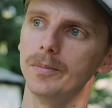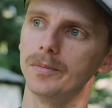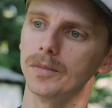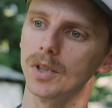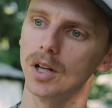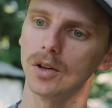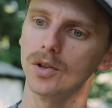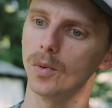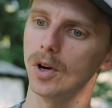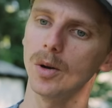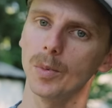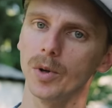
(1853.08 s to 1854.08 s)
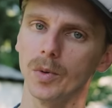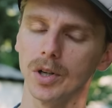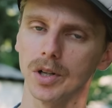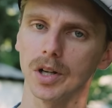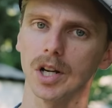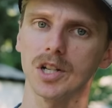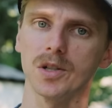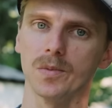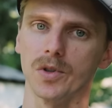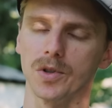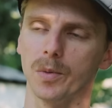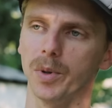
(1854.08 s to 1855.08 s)
you want to be where your
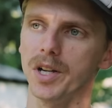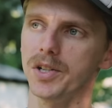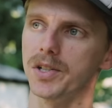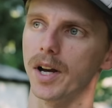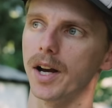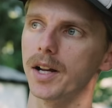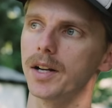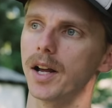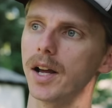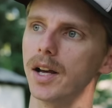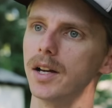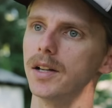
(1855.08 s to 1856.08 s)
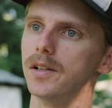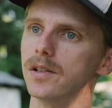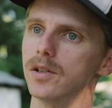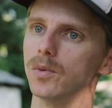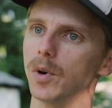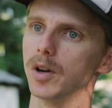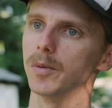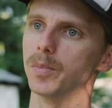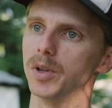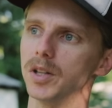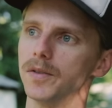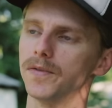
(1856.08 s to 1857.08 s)
customers are based at, and you want to
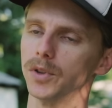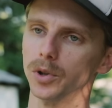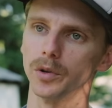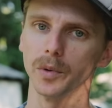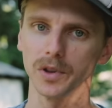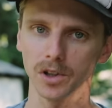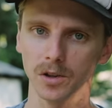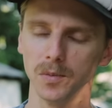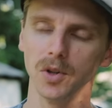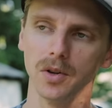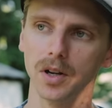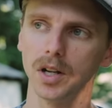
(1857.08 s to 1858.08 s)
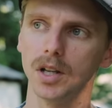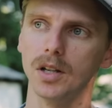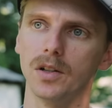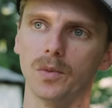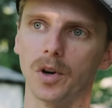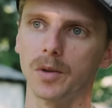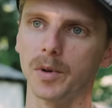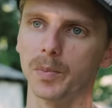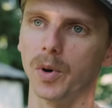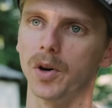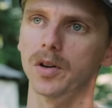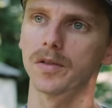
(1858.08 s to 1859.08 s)
be fluent with the community, and you want to be
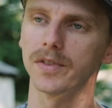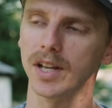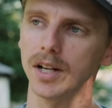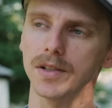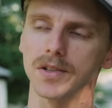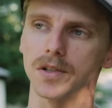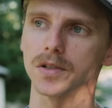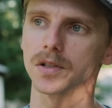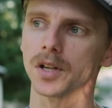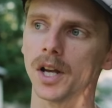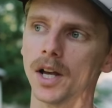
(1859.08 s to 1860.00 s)
part of Kansas.